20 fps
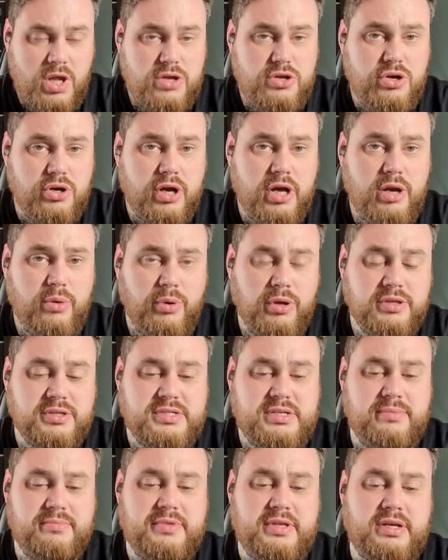you're going to want
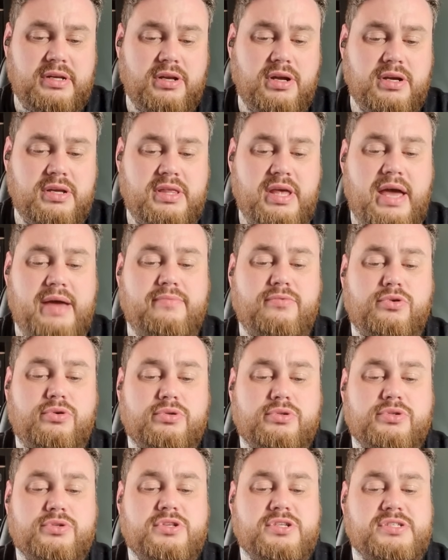something like the
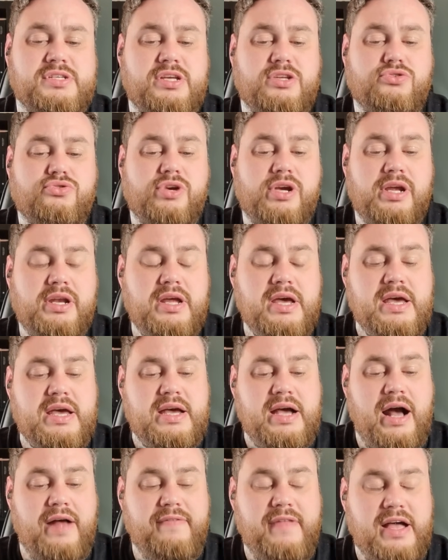Emerald or the Citrine,
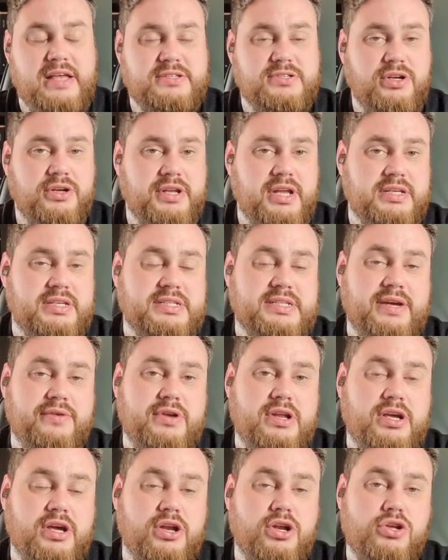and that's not
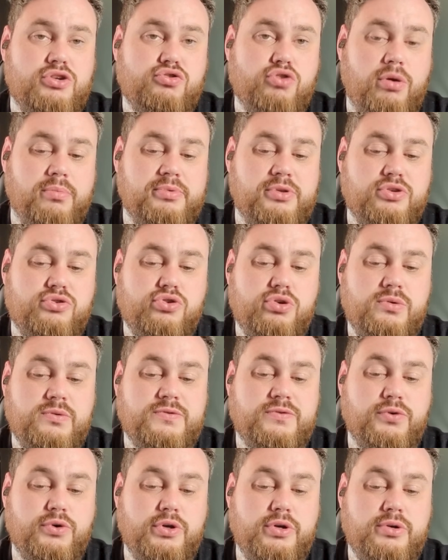necessarily going to drop the
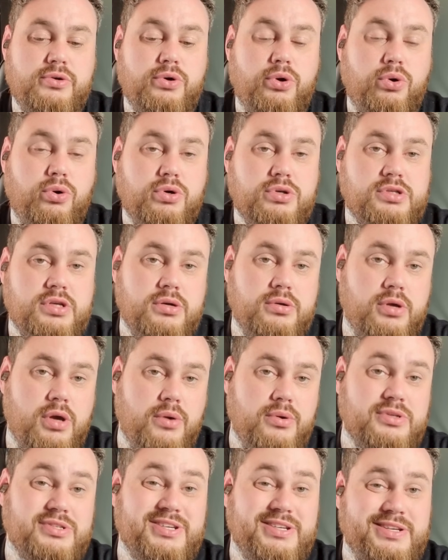troops for you. You're also
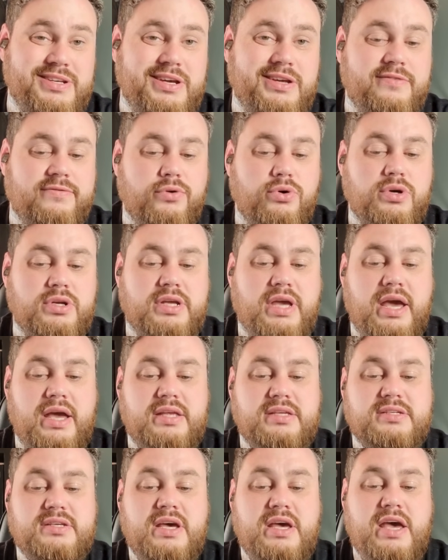going to need Void
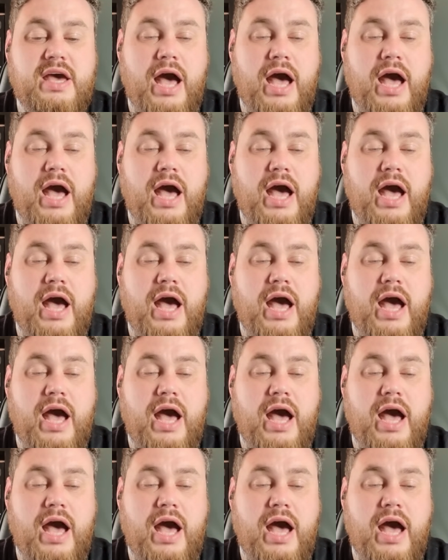Gates.